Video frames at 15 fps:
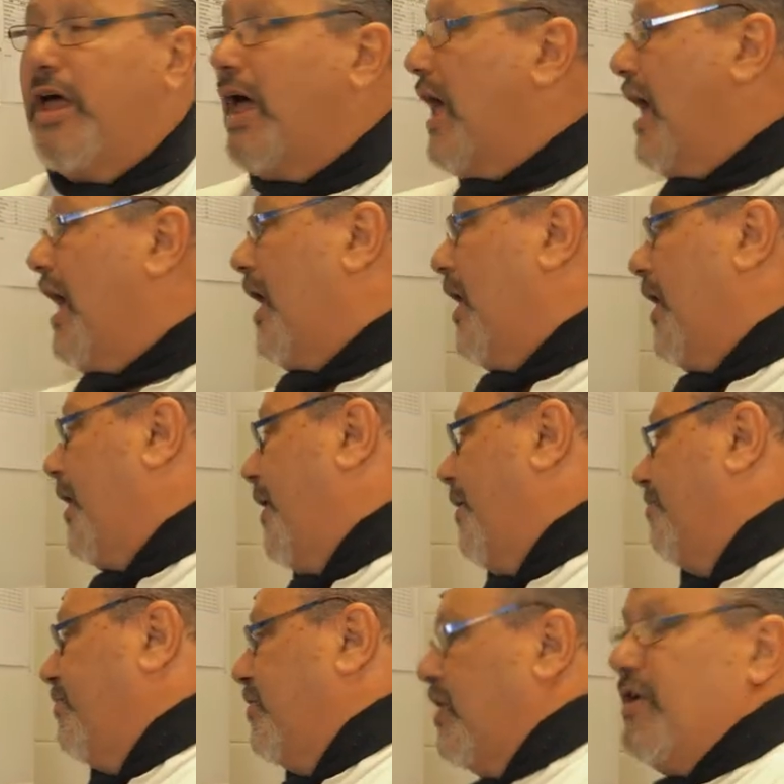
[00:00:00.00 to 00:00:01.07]

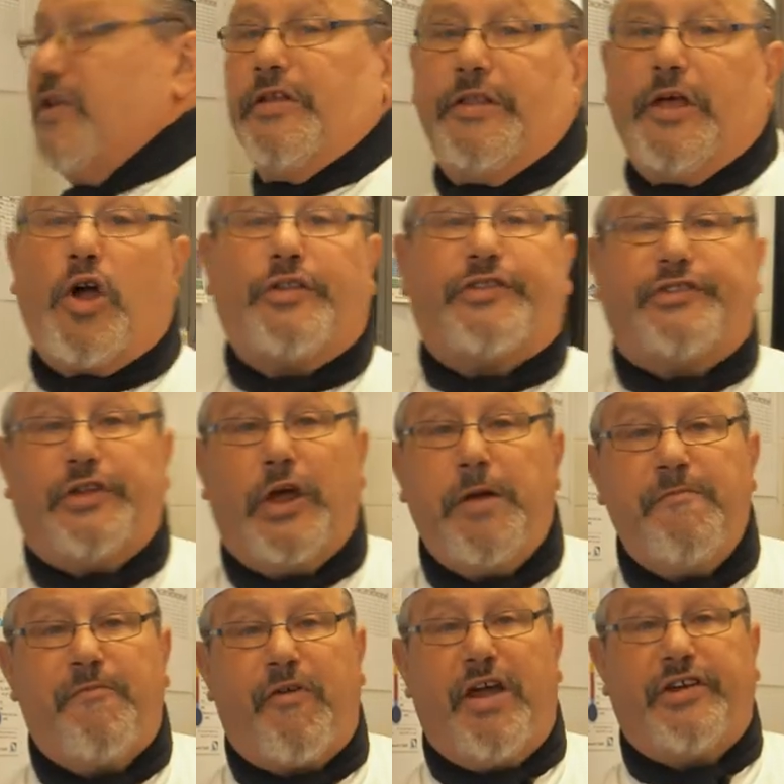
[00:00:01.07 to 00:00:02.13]
Um, they got
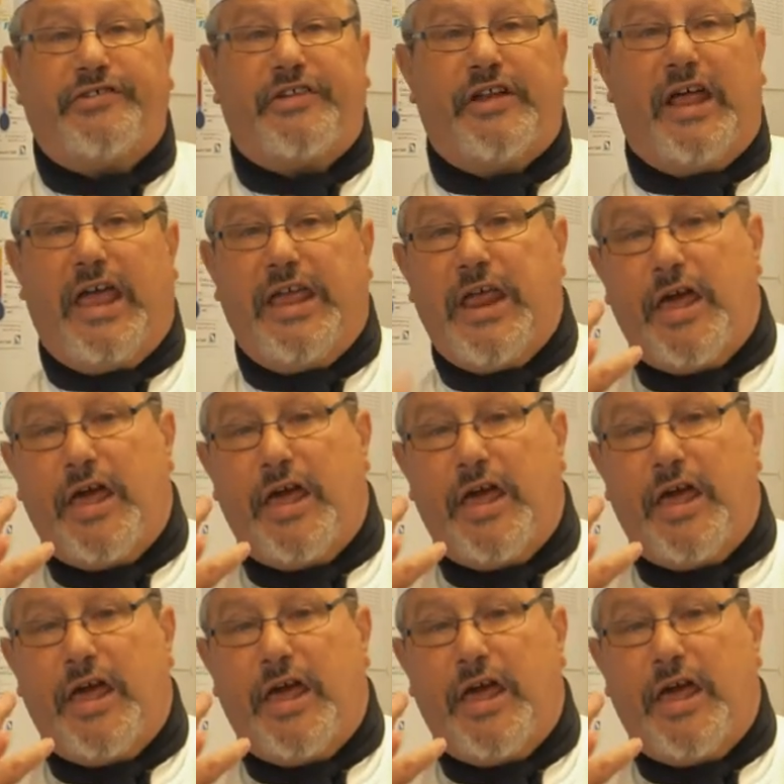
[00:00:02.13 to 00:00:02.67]
steam fresh today.